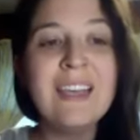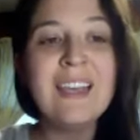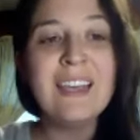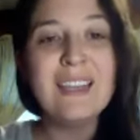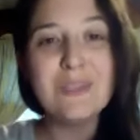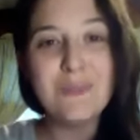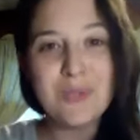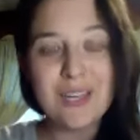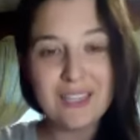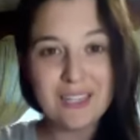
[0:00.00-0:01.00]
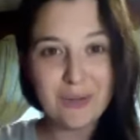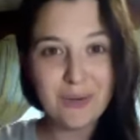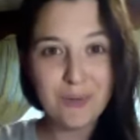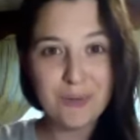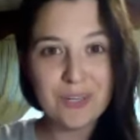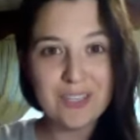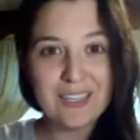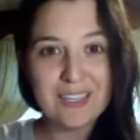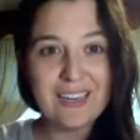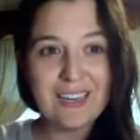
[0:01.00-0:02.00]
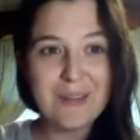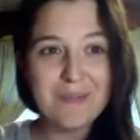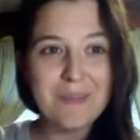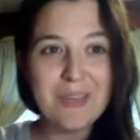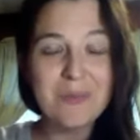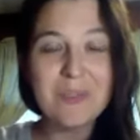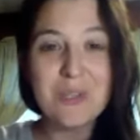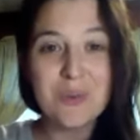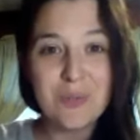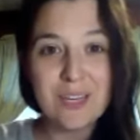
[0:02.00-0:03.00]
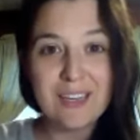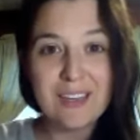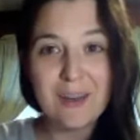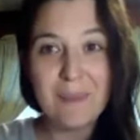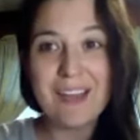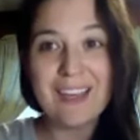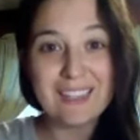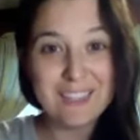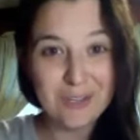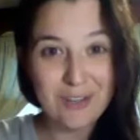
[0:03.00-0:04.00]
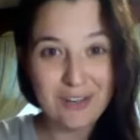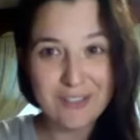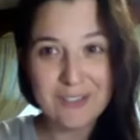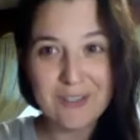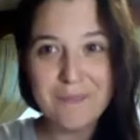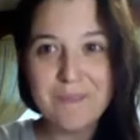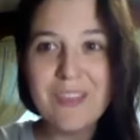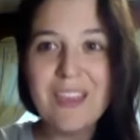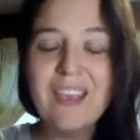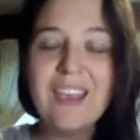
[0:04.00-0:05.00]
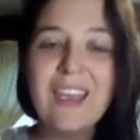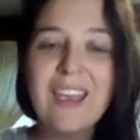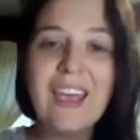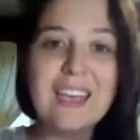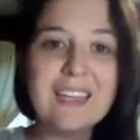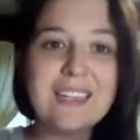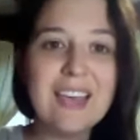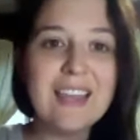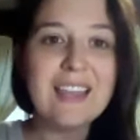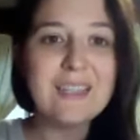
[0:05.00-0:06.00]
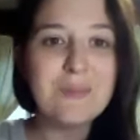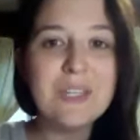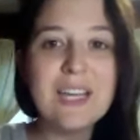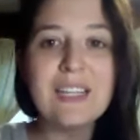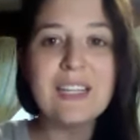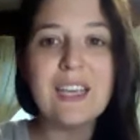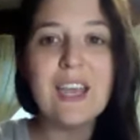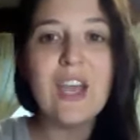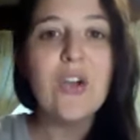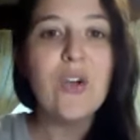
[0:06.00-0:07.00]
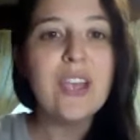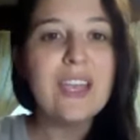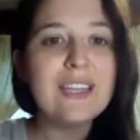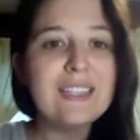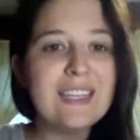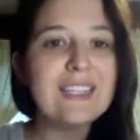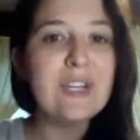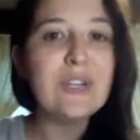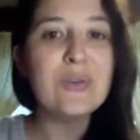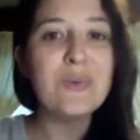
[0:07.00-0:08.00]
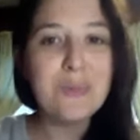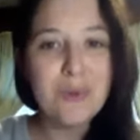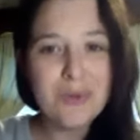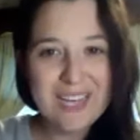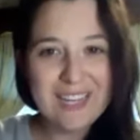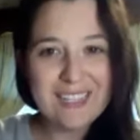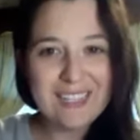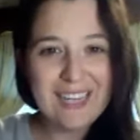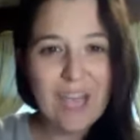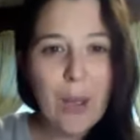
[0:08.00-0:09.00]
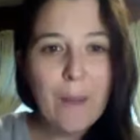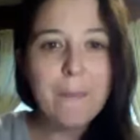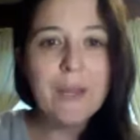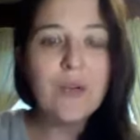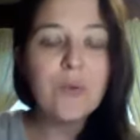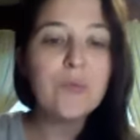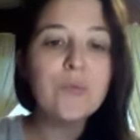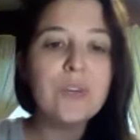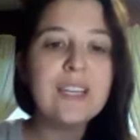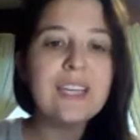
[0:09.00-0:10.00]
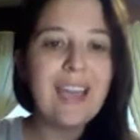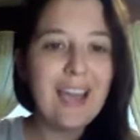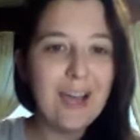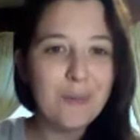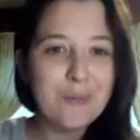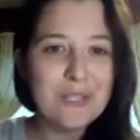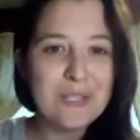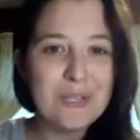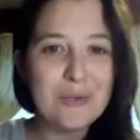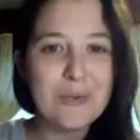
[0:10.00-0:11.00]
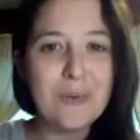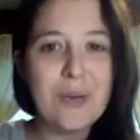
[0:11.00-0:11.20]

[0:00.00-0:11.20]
And this modality really, it was created by Alicia Hartzell. And this modality is a newer modality, but it really helps you